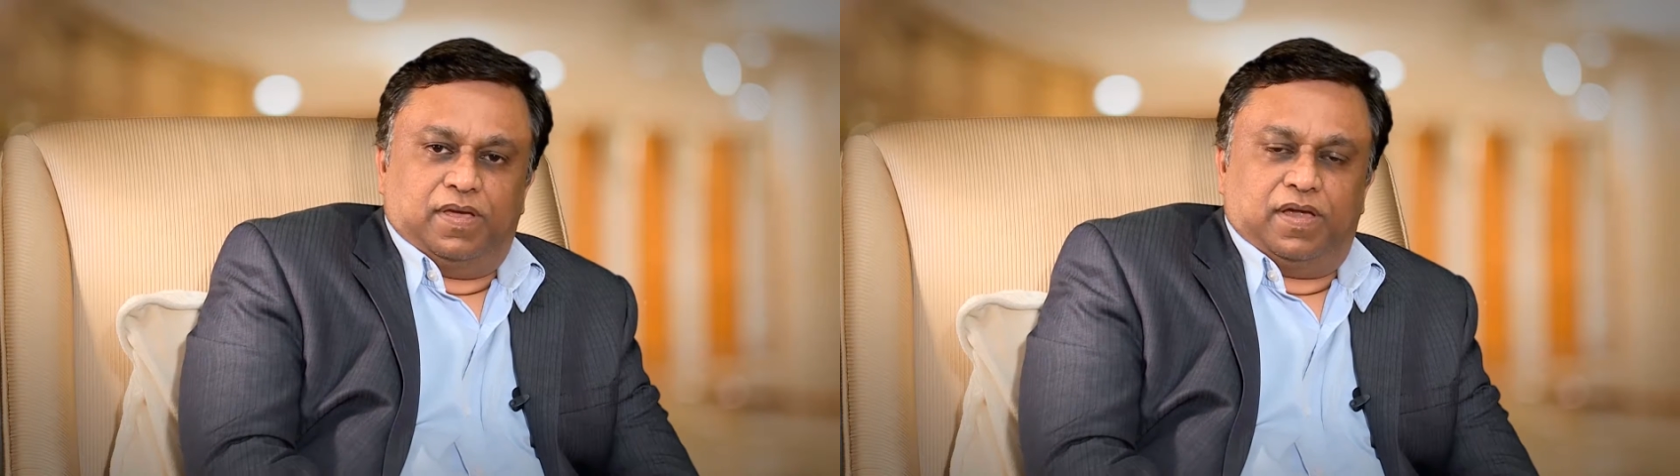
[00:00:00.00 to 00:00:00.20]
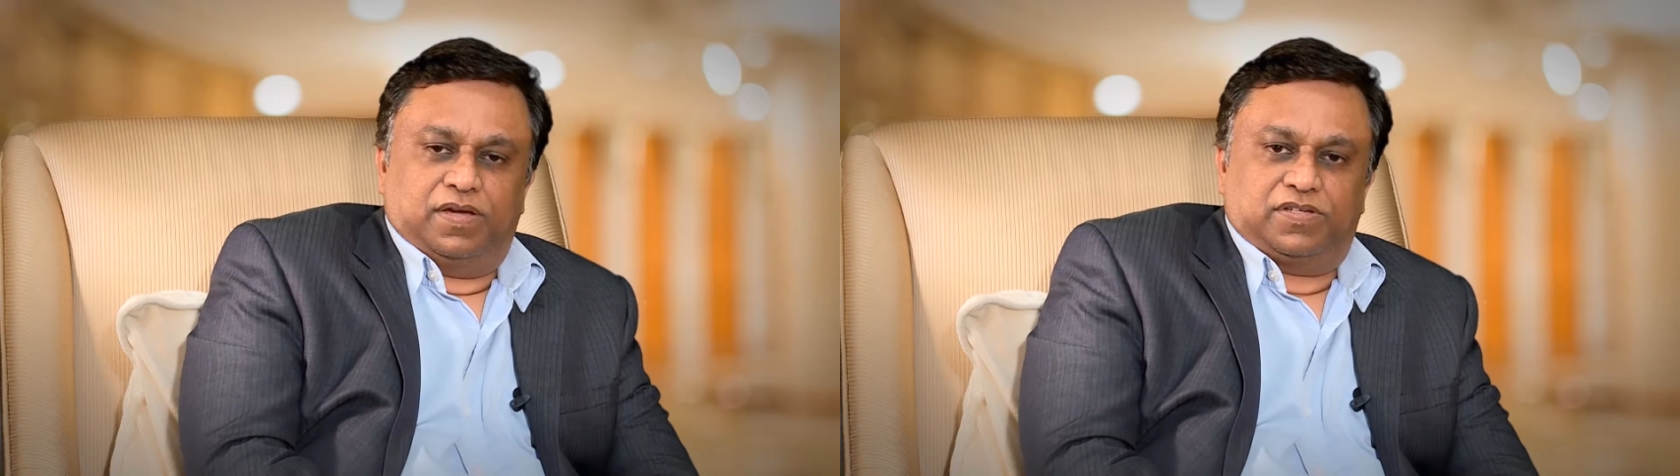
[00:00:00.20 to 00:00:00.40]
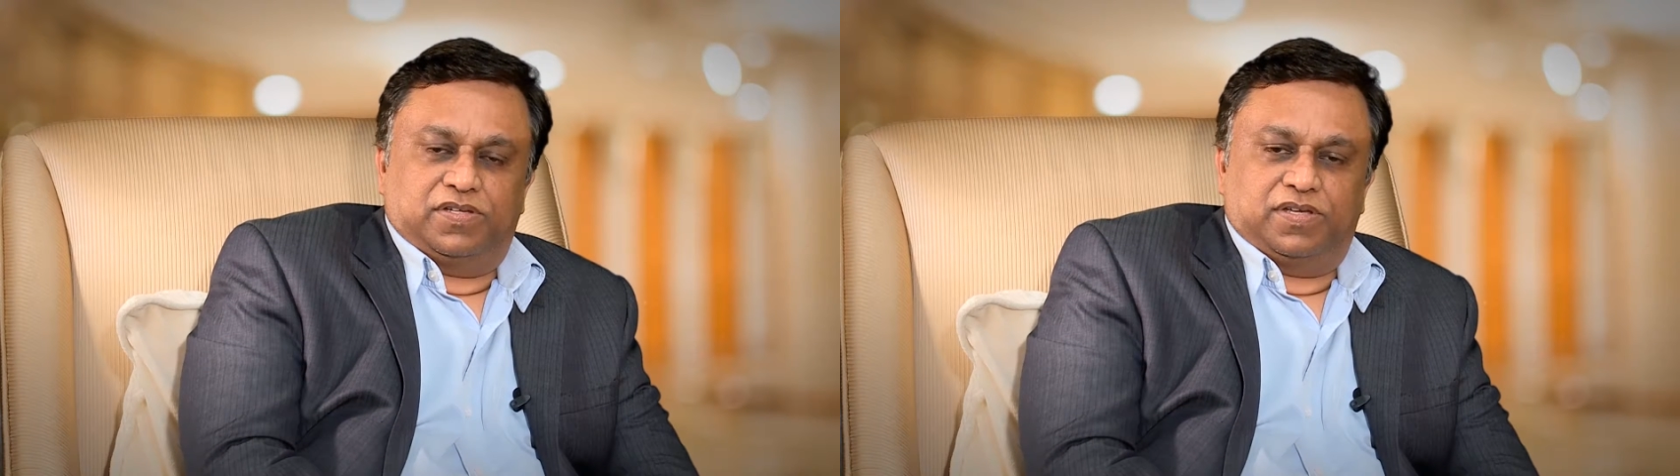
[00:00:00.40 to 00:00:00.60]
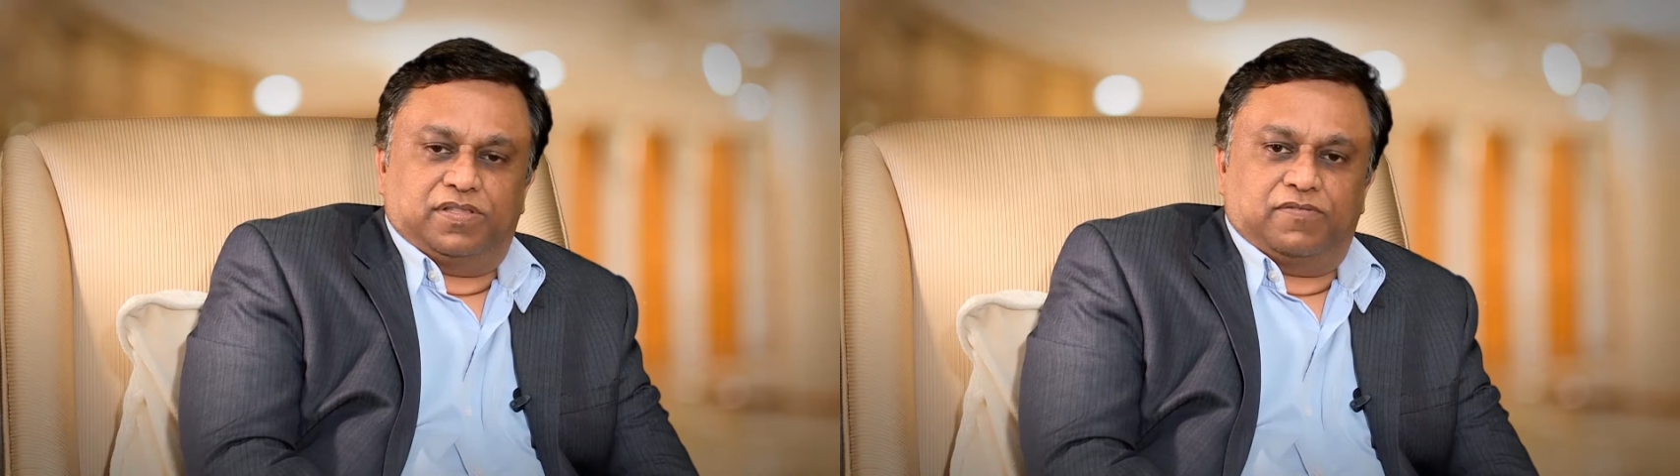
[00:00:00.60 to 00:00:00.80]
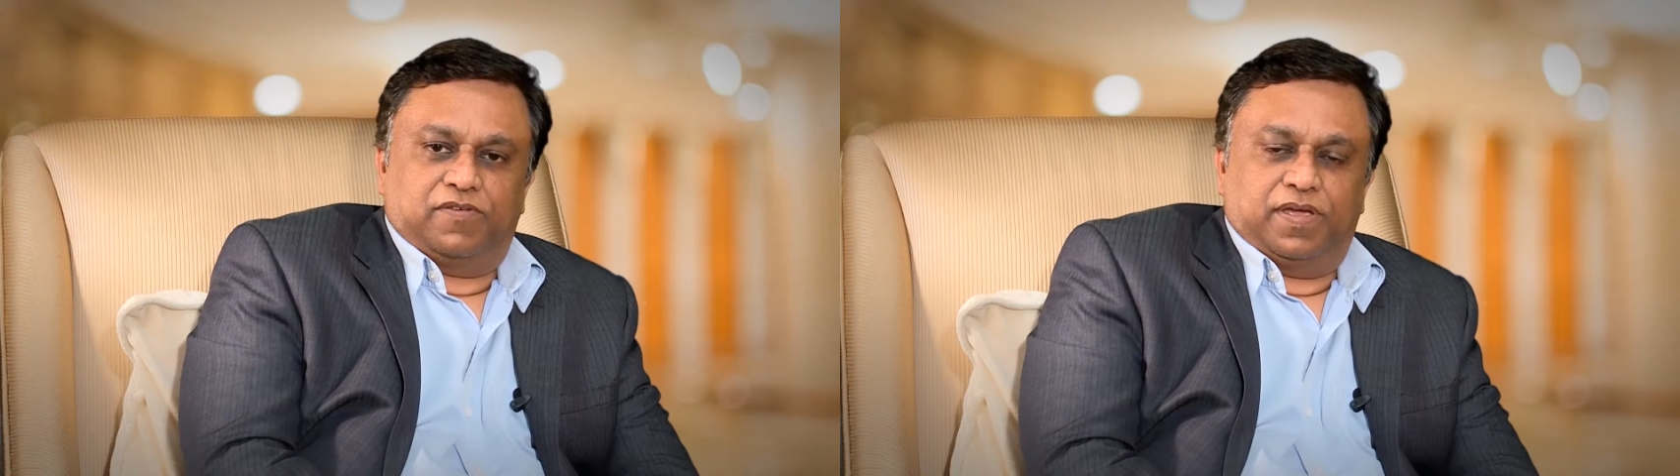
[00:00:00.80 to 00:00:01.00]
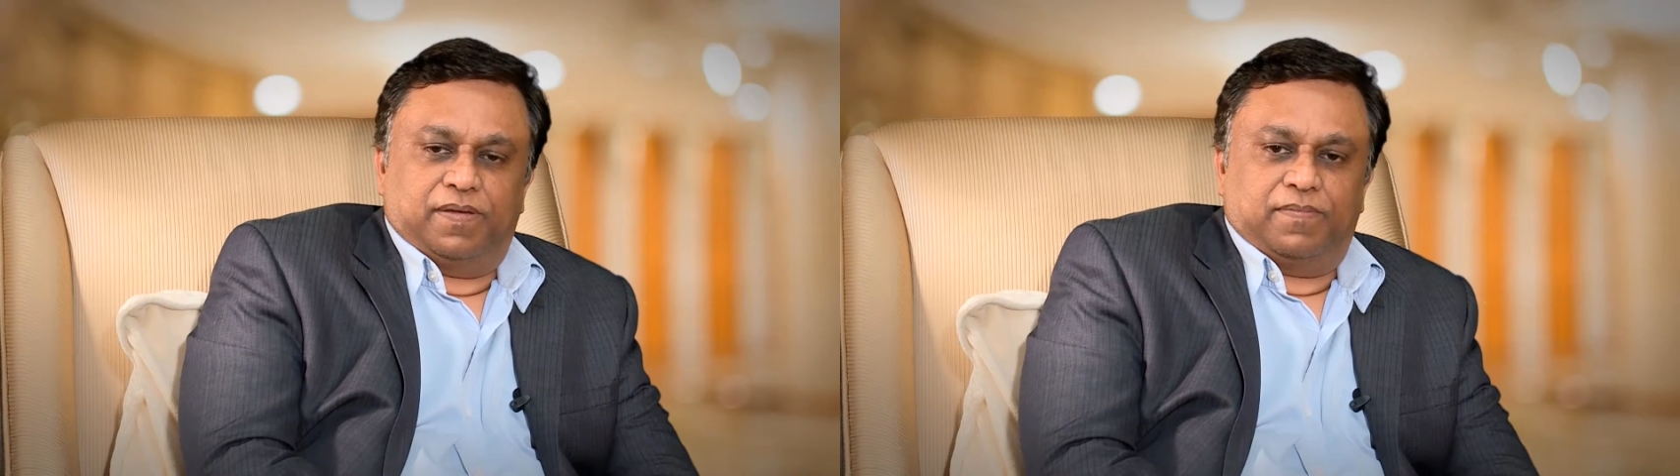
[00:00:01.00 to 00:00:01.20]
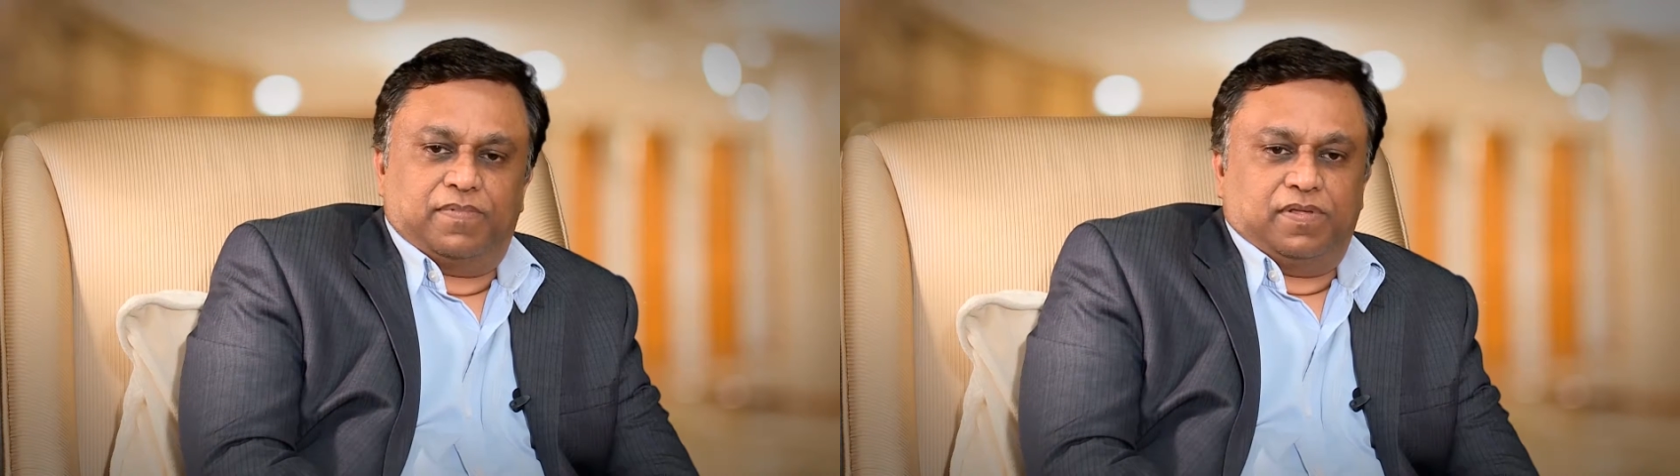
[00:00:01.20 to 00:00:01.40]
and changing the way